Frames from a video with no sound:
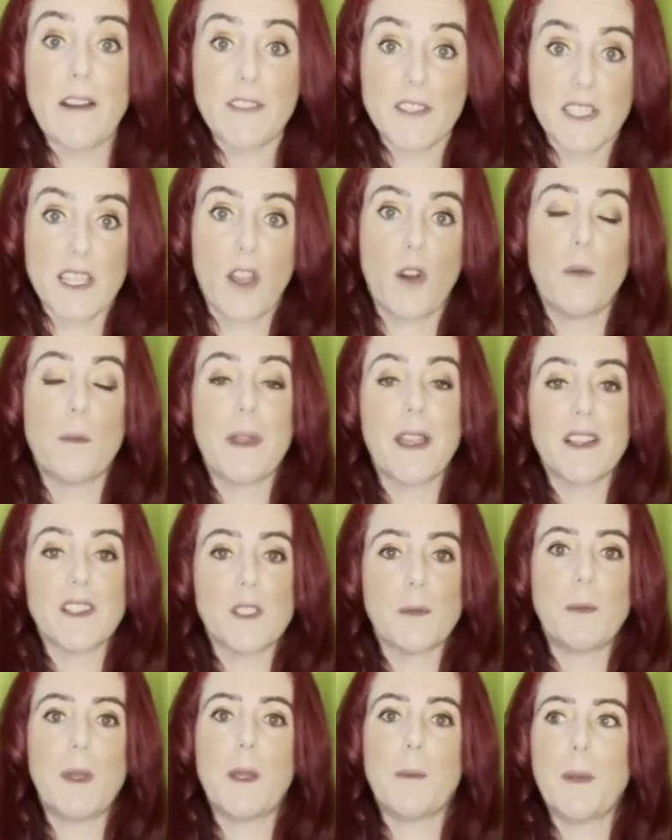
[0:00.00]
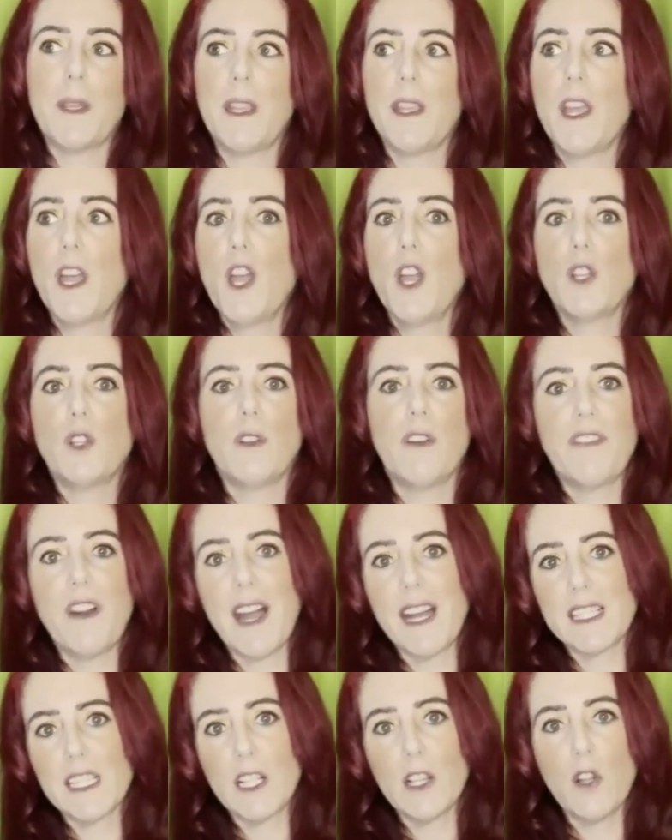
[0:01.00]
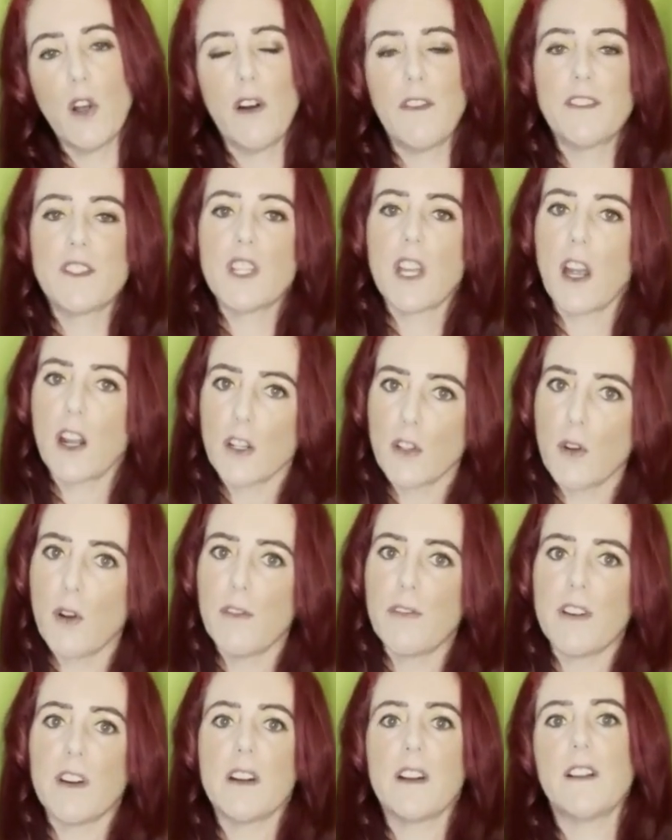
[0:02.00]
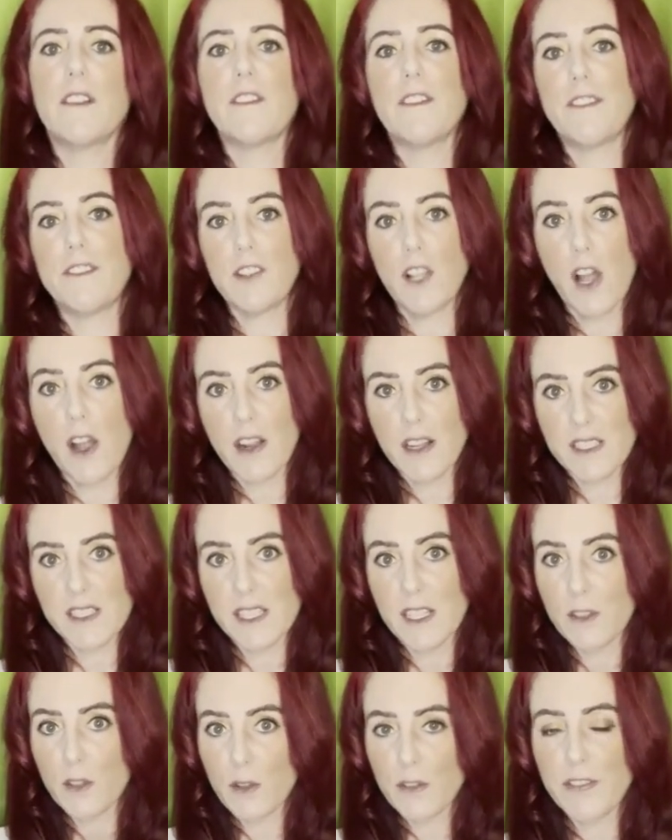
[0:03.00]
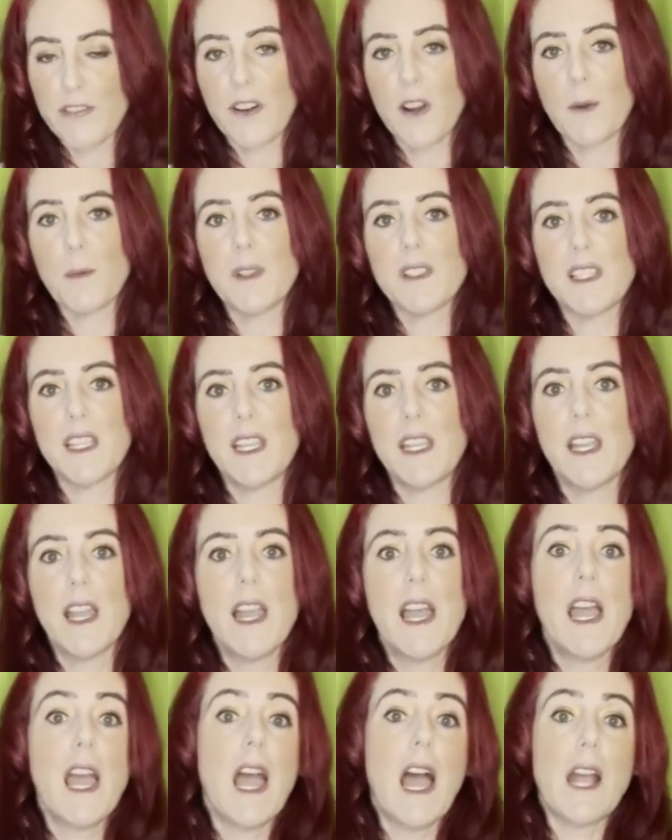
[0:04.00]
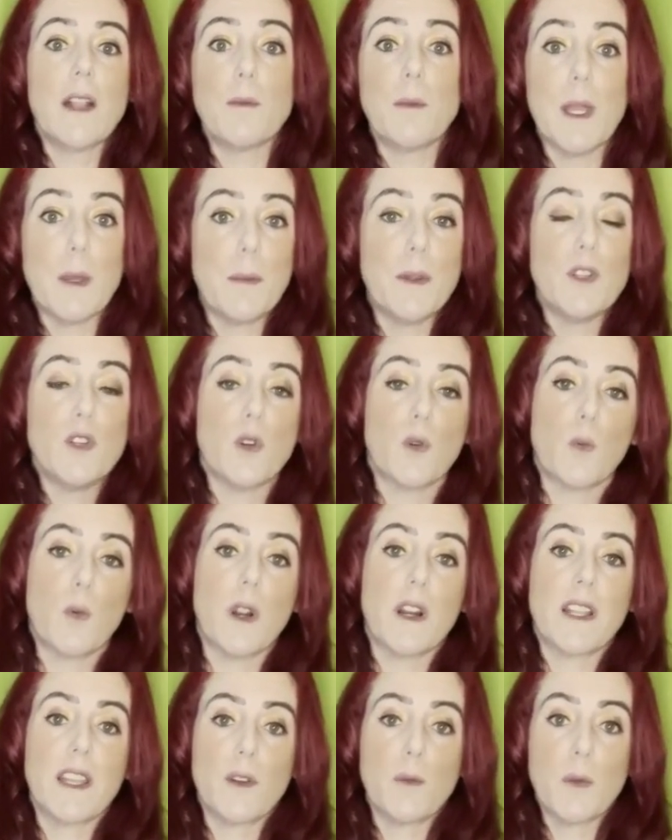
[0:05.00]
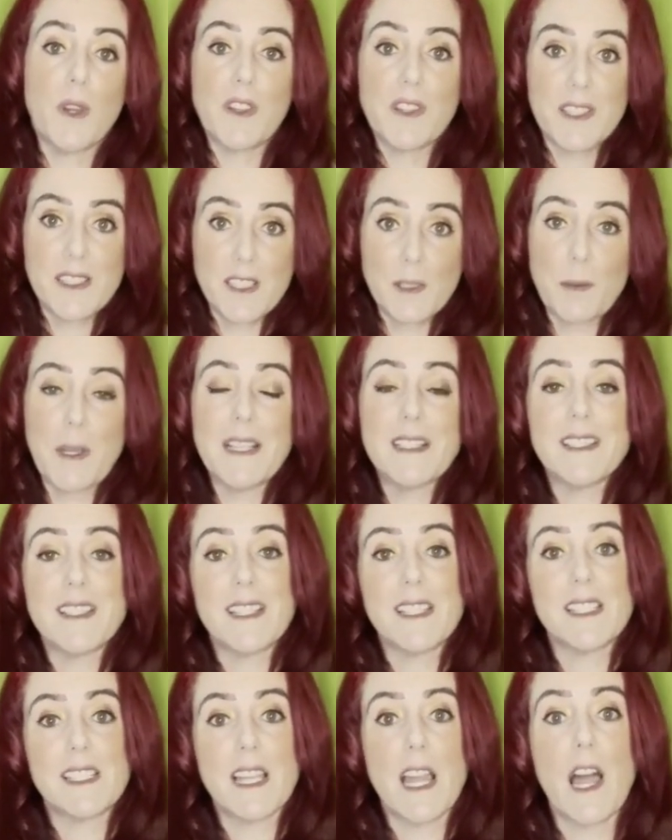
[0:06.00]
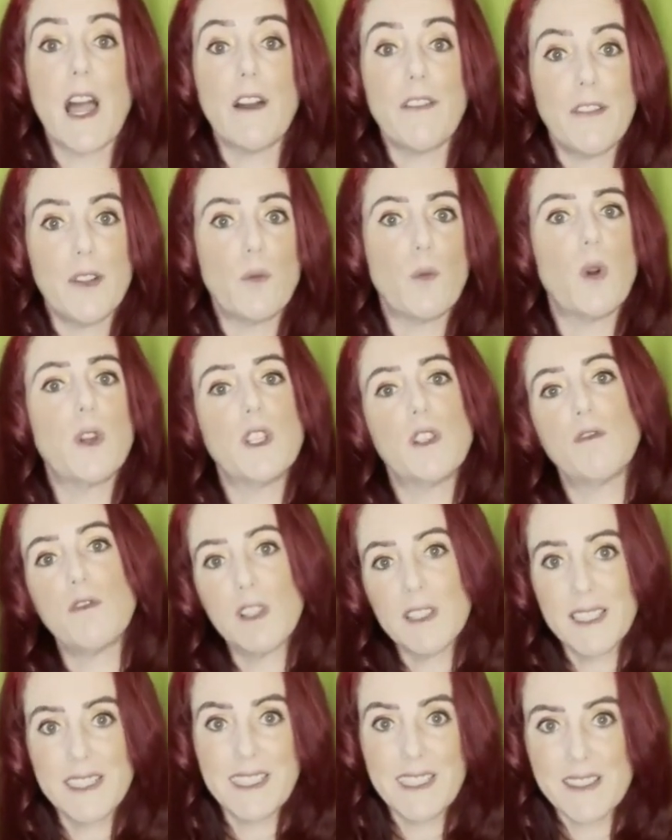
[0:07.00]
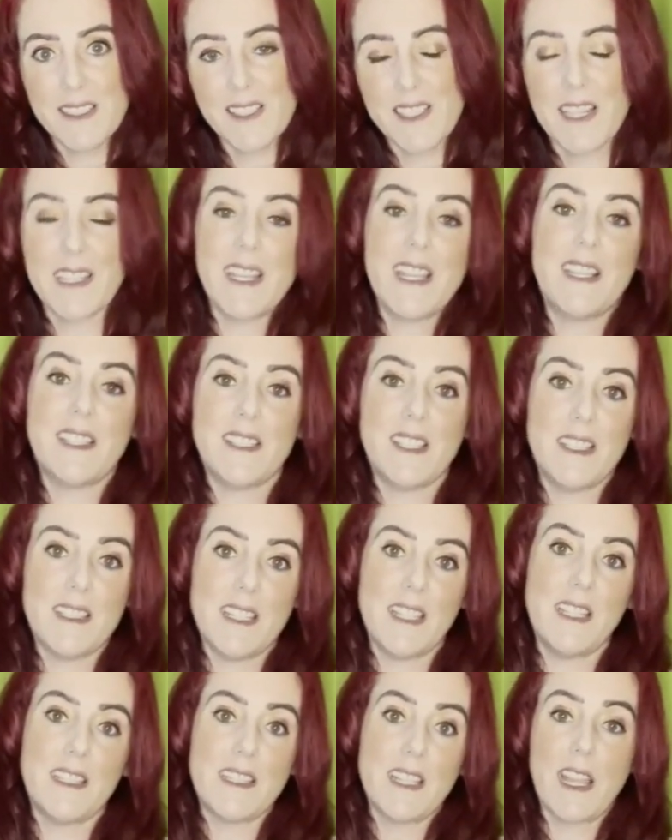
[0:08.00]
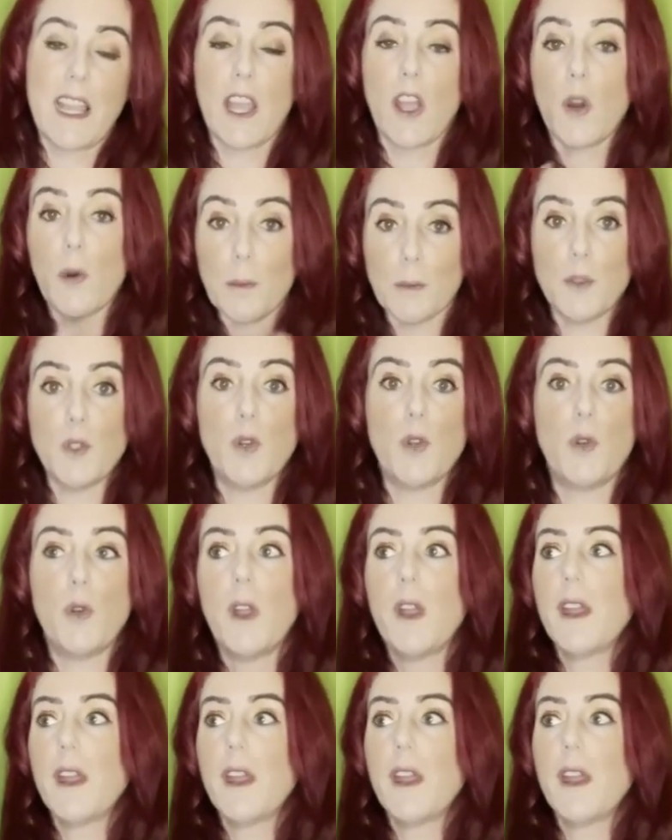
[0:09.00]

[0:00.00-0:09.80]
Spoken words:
skill mix. Maybe you've had a lot of turnover and flux in your pharmacy, and maybe you're working with dispensing staff and what you really need is an ACT to help you